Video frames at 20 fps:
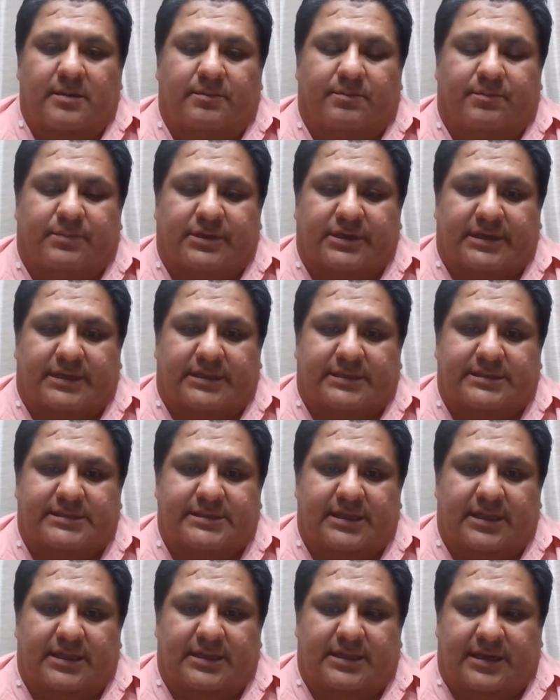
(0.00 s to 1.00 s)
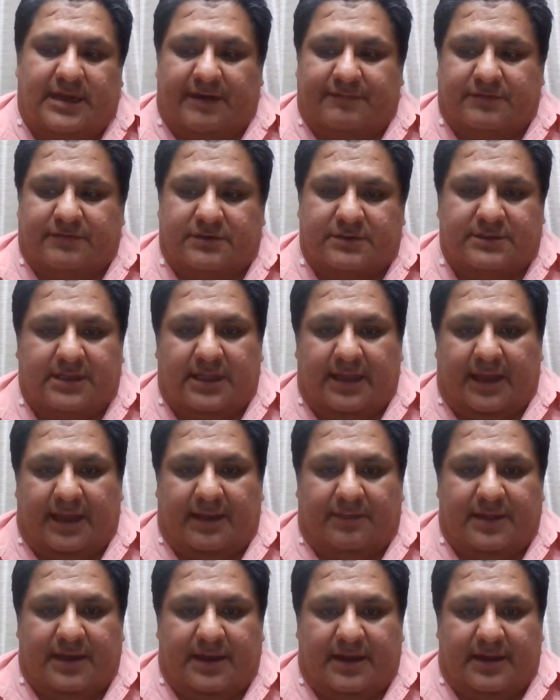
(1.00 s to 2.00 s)
but the Navajos
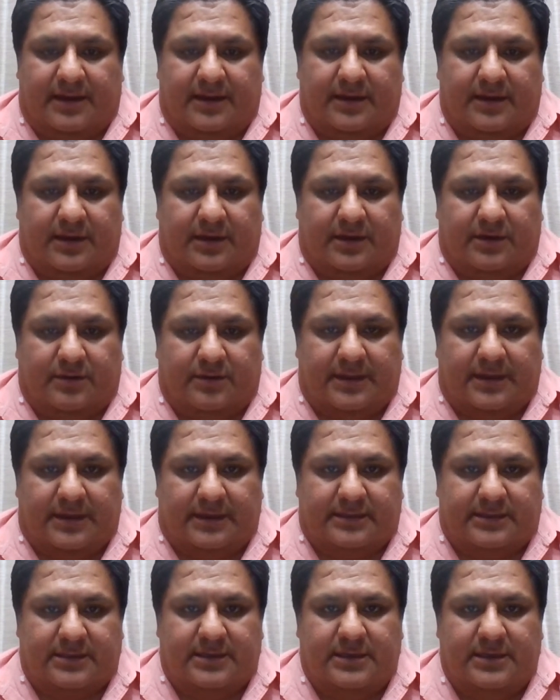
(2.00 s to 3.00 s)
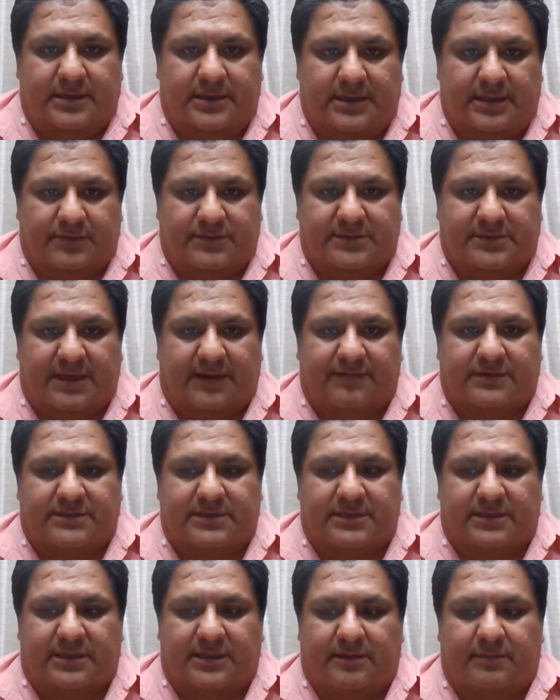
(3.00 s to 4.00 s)
claim that that it was given
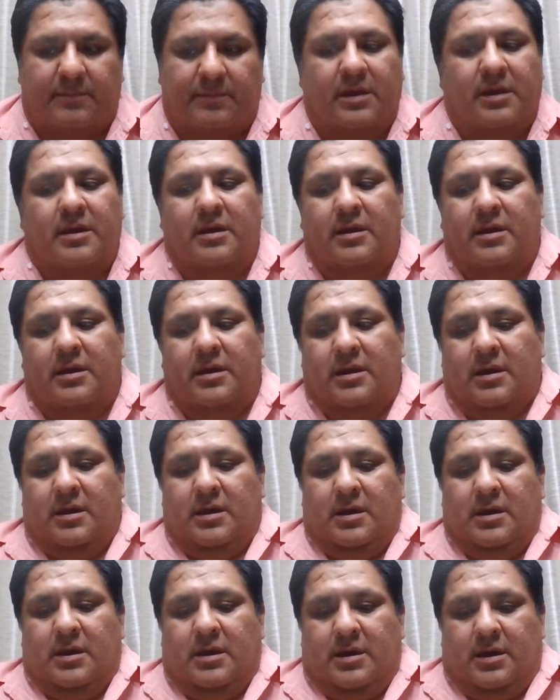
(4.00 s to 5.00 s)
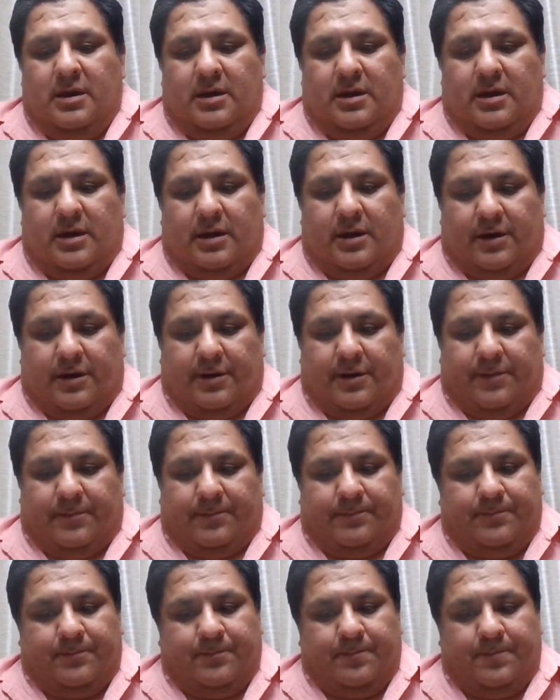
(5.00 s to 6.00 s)
to them. Um,